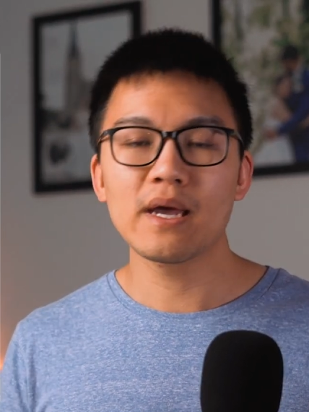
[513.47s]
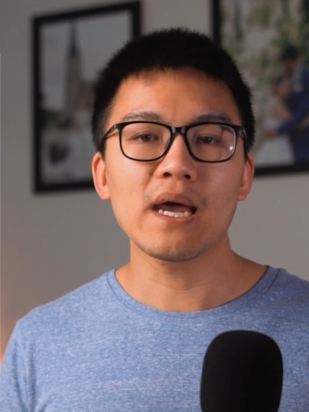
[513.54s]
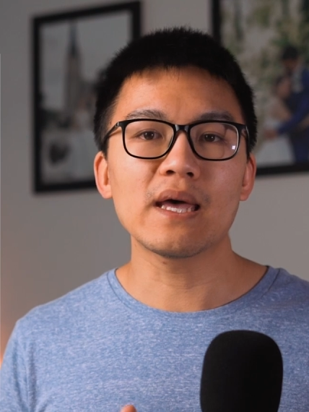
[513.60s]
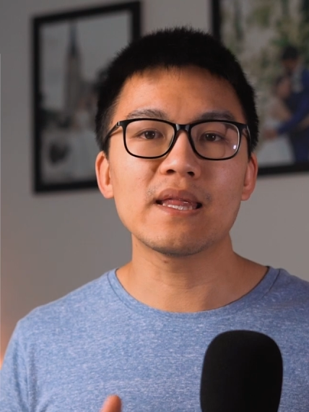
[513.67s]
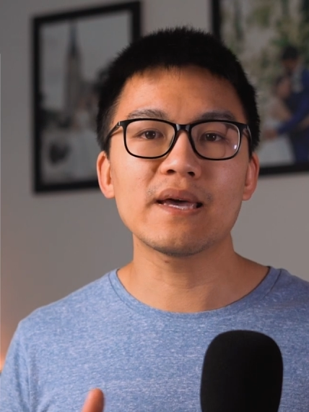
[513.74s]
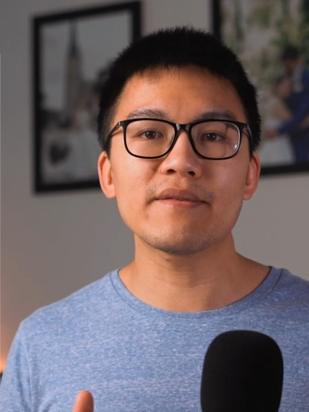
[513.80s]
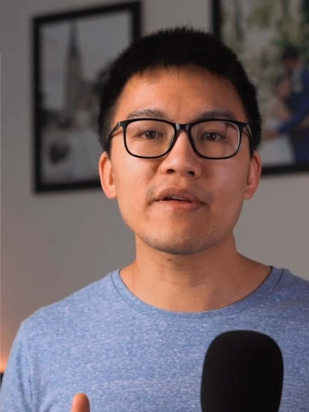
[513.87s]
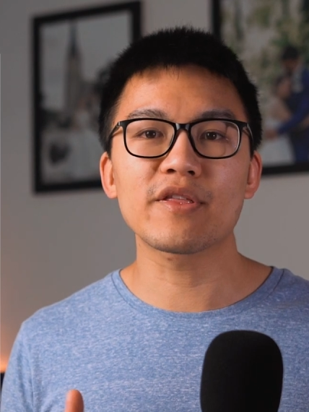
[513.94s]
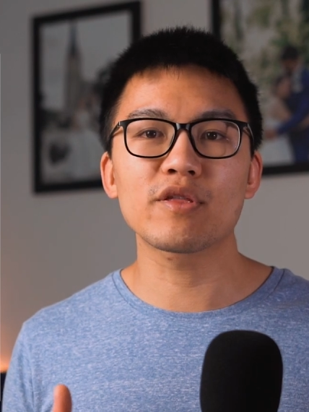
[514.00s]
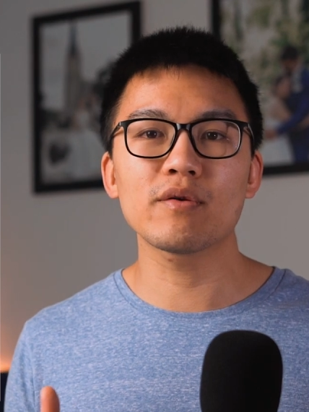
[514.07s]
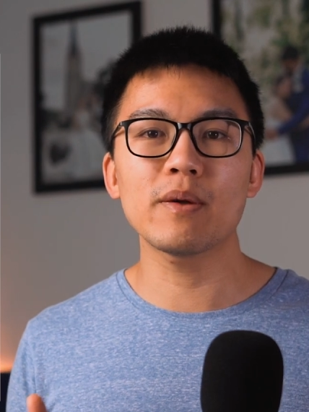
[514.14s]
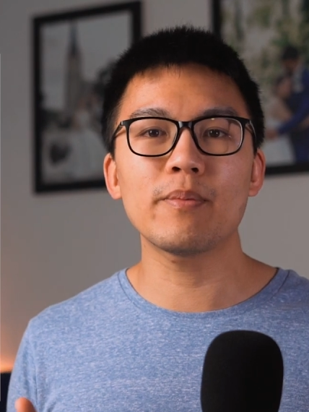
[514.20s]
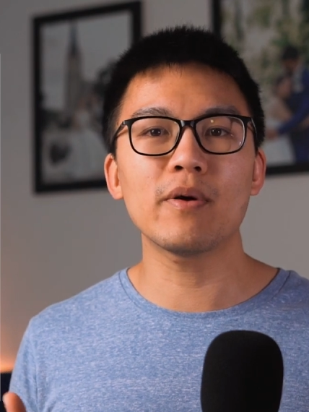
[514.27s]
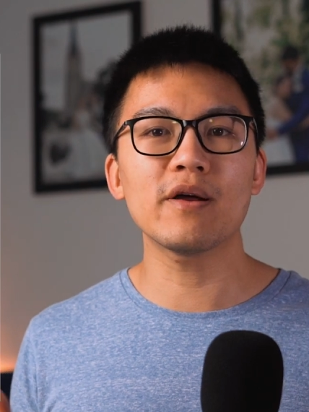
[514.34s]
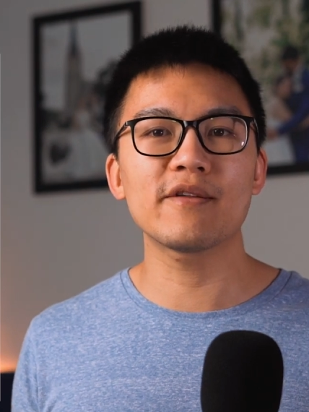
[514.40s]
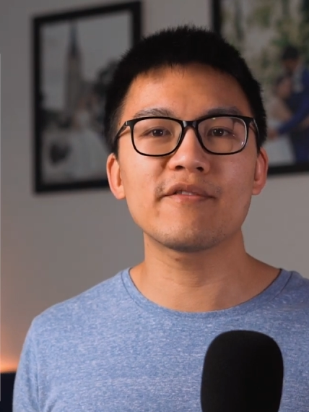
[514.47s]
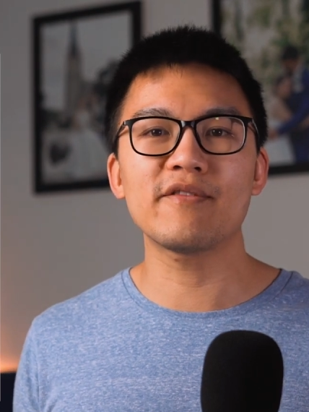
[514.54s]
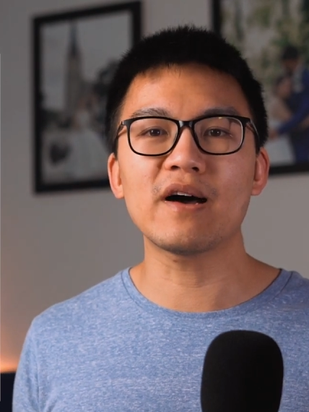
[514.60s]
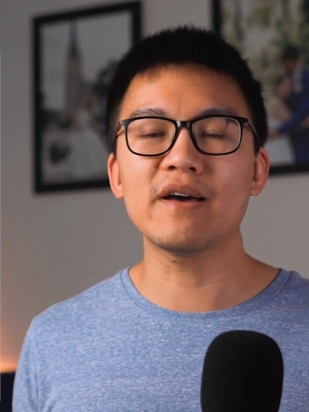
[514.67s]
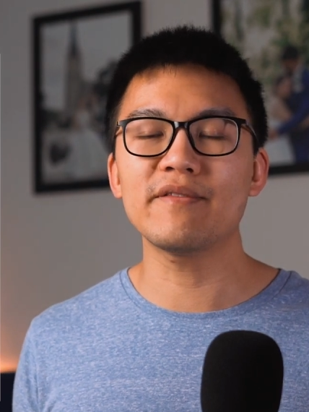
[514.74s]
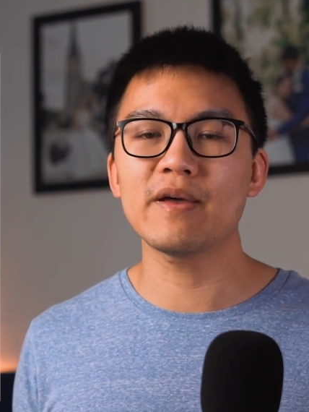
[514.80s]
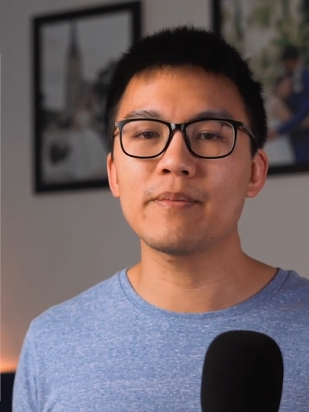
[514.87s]
And they have a
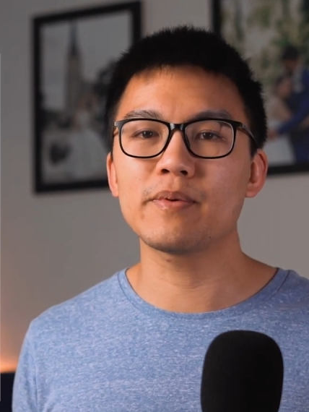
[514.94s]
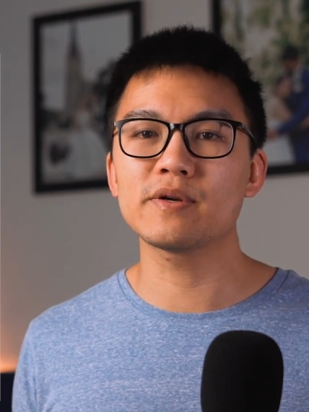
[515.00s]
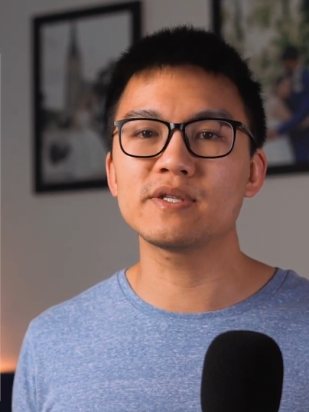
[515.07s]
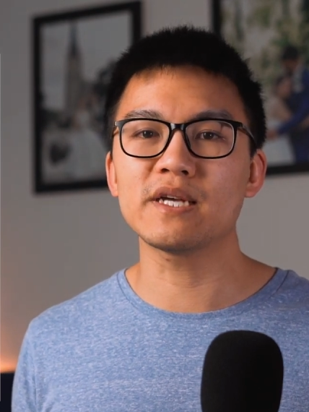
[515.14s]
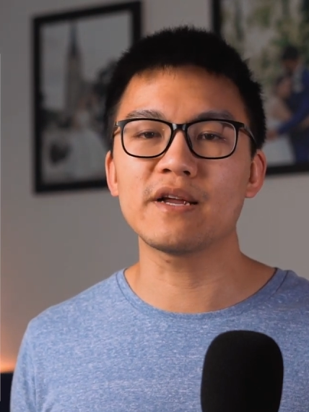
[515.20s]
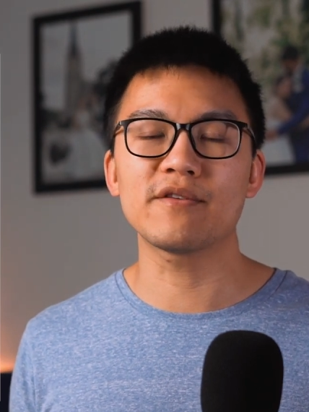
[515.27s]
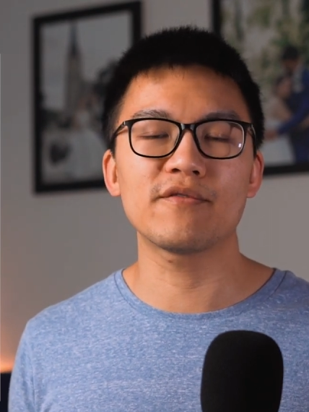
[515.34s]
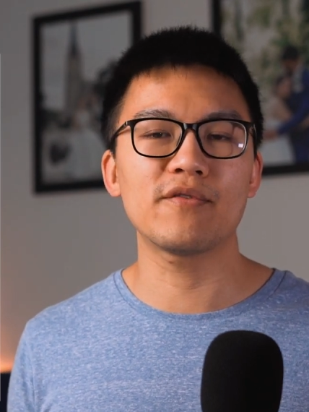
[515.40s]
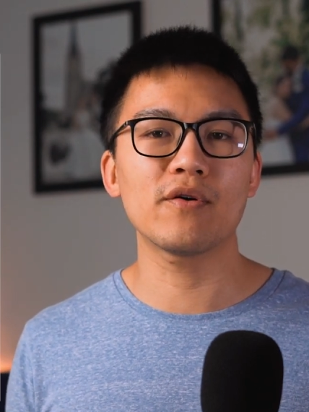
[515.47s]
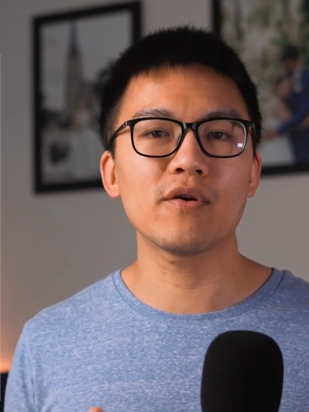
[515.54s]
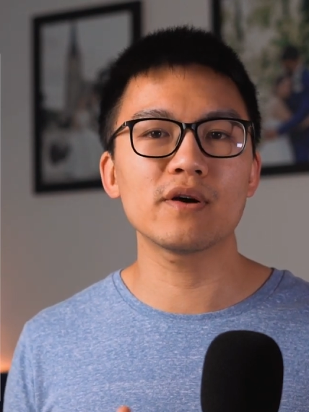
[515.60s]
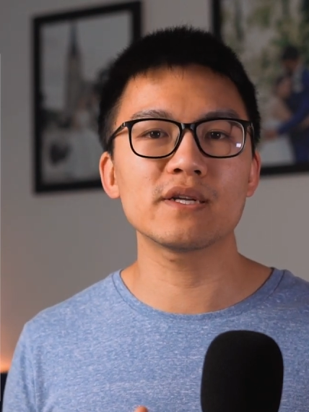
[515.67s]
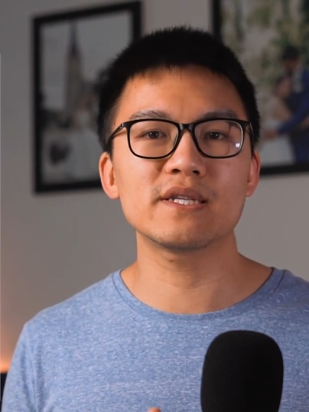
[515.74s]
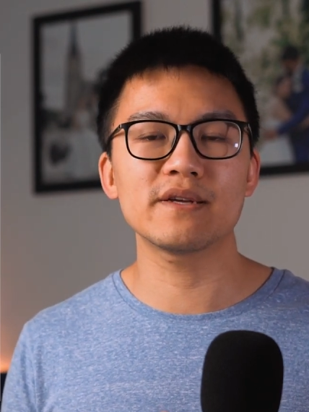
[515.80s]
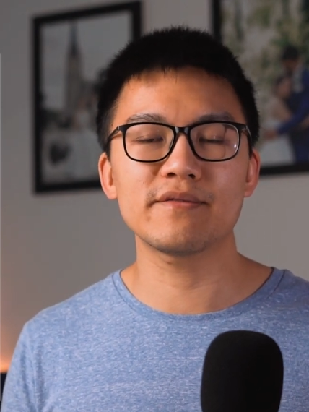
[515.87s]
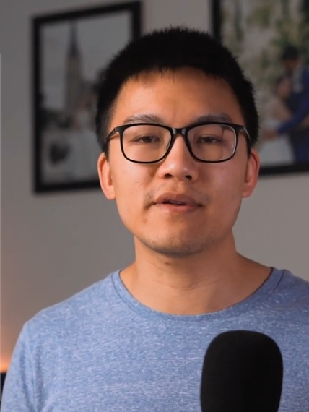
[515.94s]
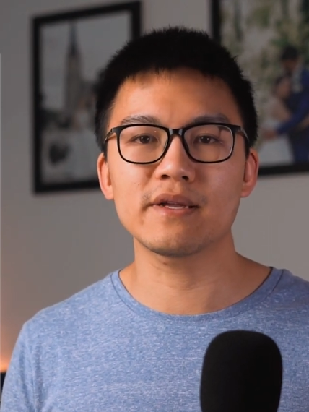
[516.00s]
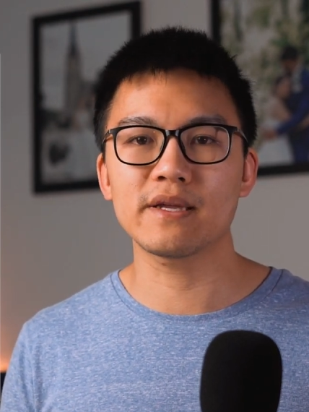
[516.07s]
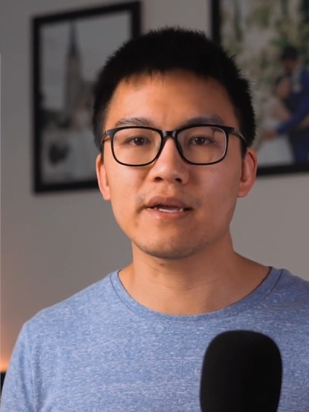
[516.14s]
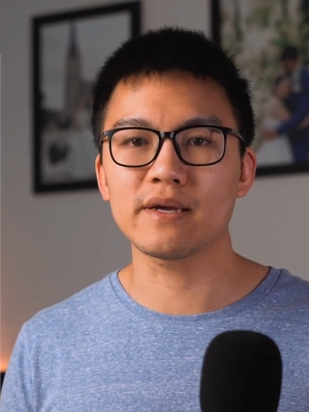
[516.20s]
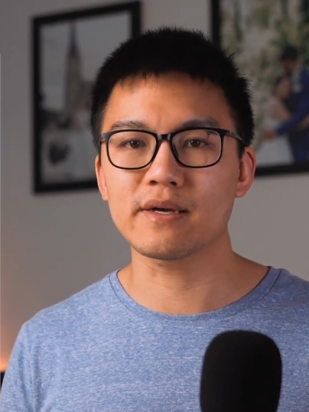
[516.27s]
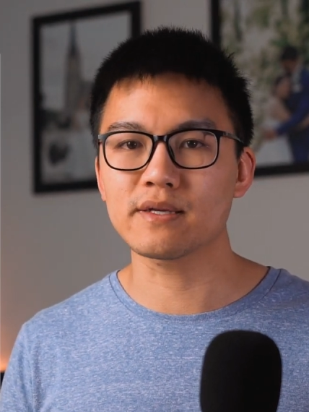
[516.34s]
3.58% forward
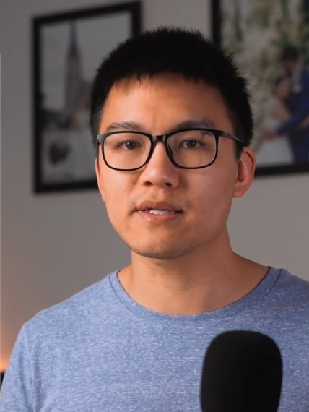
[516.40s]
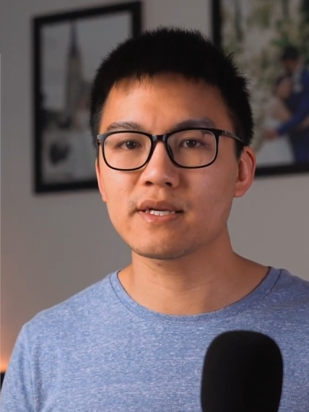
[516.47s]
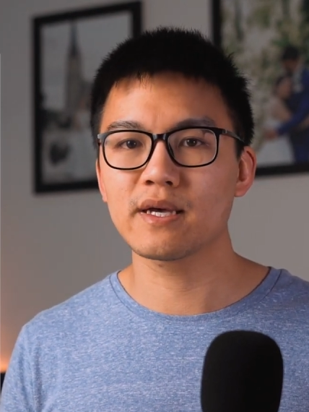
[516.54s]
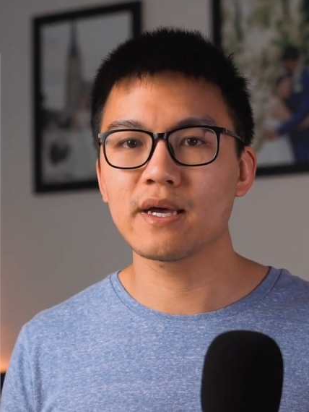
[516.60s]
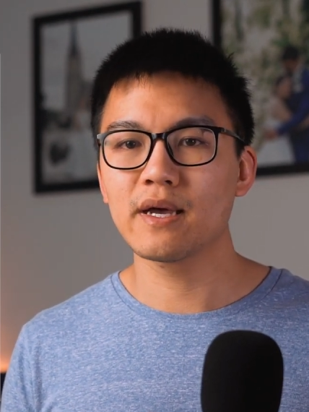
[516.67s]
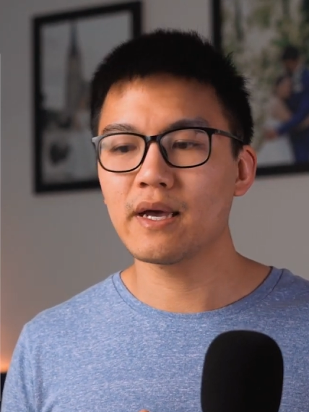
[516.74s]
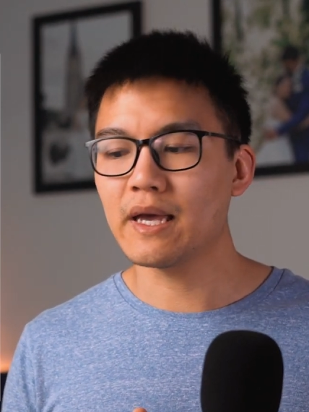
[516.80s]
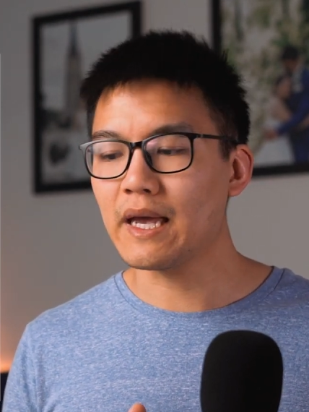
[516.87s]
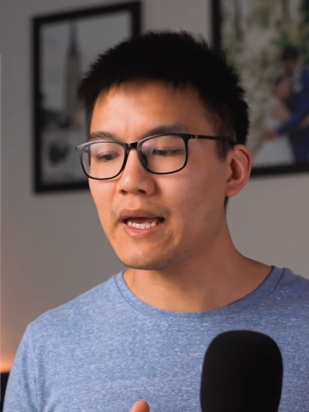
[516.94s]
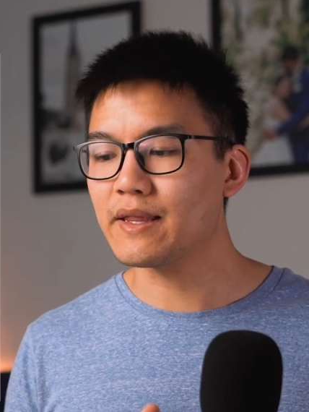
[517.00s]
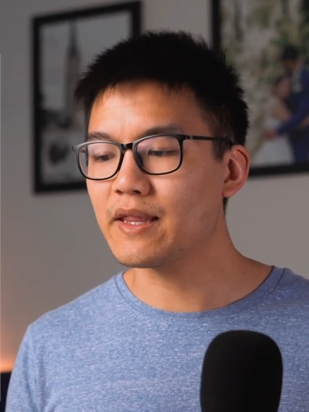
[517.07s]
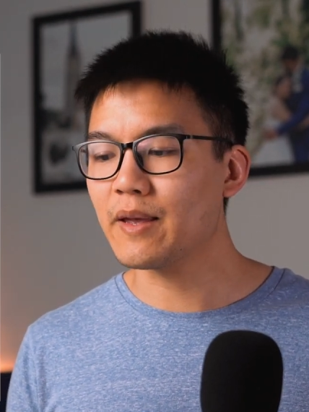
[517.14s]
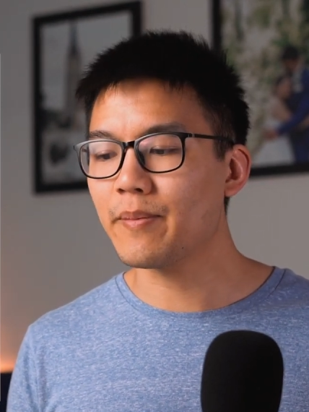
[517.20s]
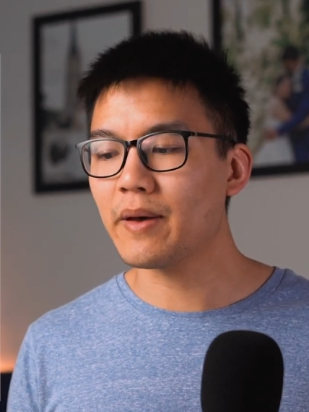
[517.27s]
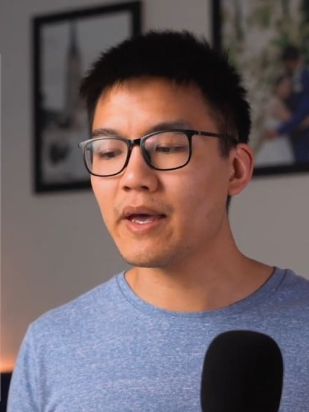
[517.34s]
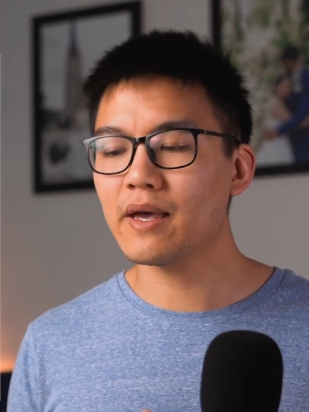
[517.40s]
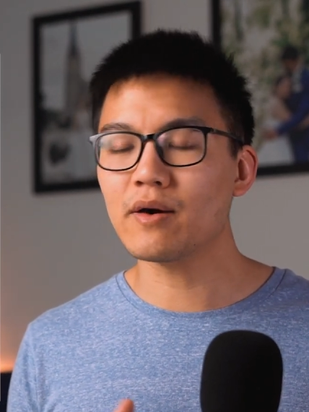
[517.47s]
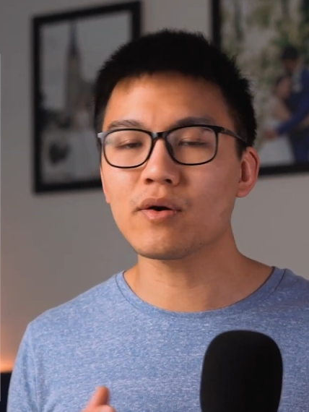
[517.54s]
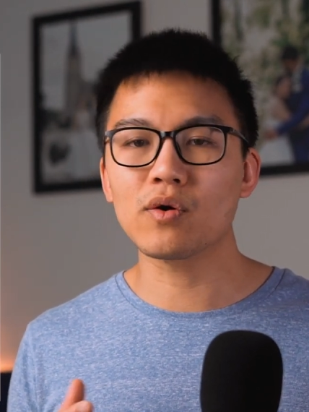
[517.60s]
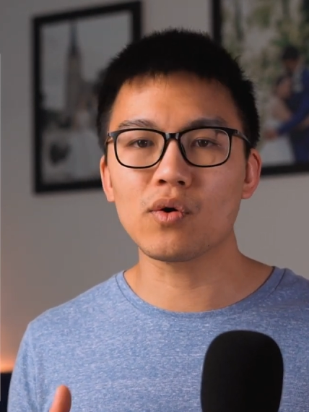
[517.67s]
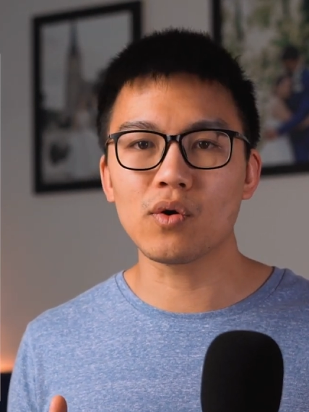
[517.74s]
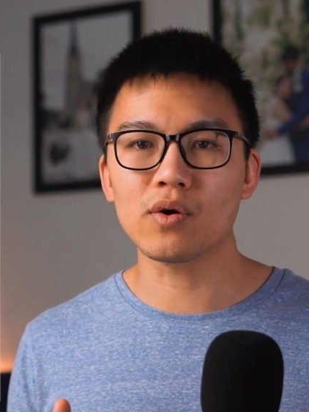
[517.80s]
dividend yield, and they pay
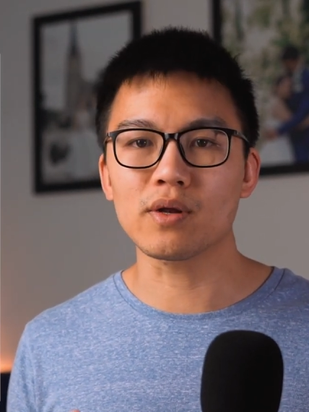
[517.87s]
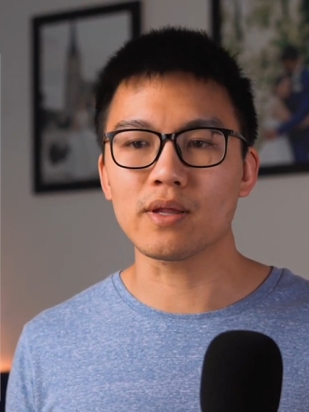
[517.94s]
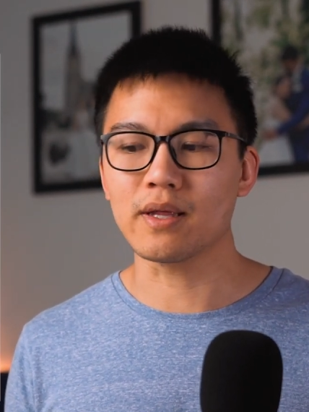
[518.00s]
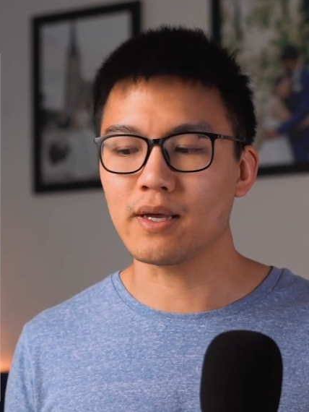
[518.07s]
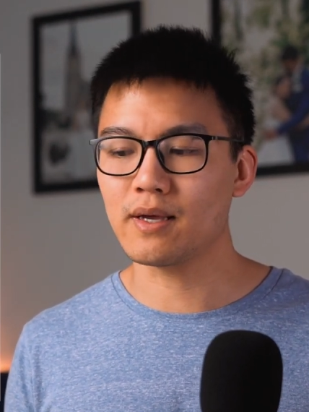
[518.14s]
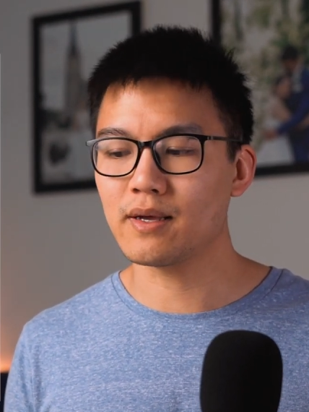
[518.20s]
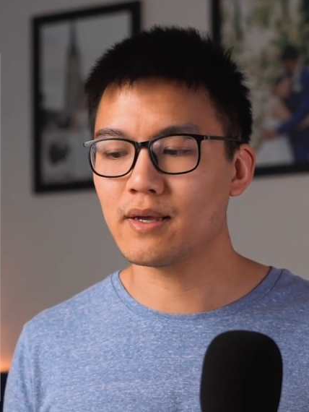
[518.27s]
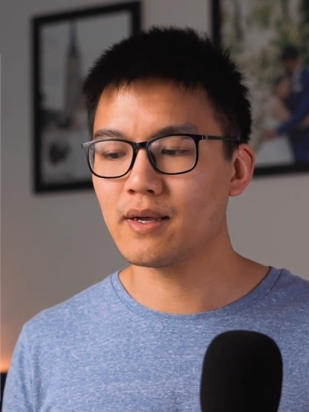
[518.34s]
out quarterly.